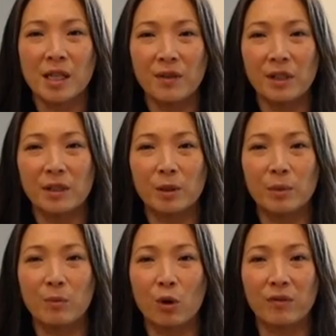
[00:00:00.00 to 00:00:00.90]
to give it a little
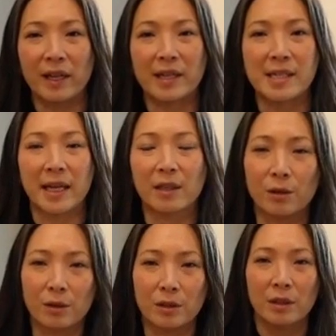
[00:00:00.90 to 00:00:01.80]
bit more of like a
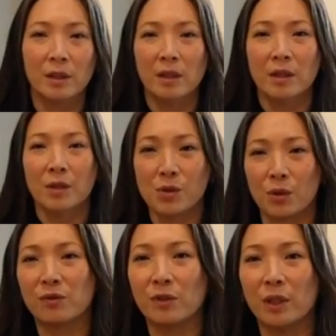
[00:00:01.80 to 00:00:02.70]
tailored sort
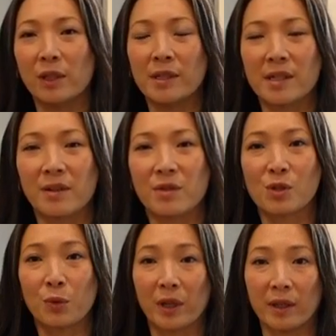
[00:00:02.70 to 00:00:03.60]
of look, instead of
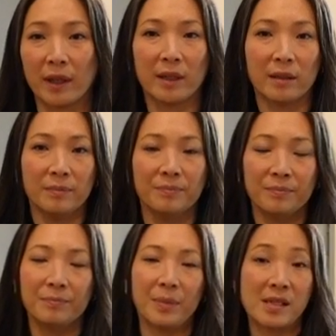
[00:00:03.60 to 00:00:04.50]
just wearing like
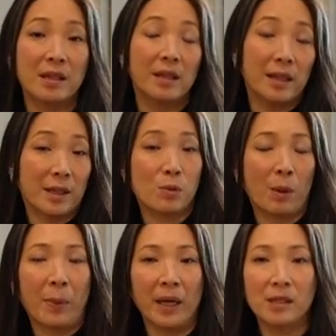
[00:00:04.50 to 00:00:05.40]
basically like
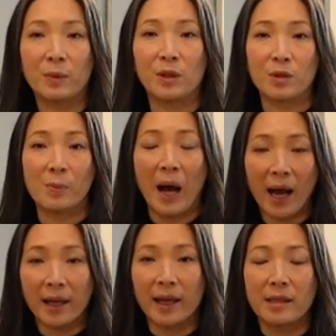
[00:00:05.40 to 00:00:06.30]
sweatpants. But there's
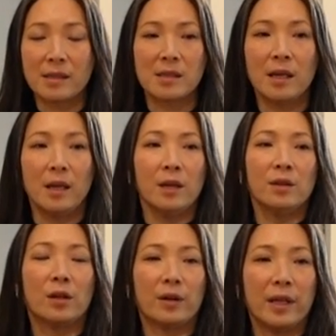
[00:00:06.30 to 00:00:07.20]
pockets,
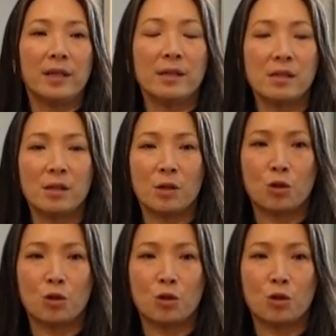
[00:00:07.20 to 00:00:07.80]
there is a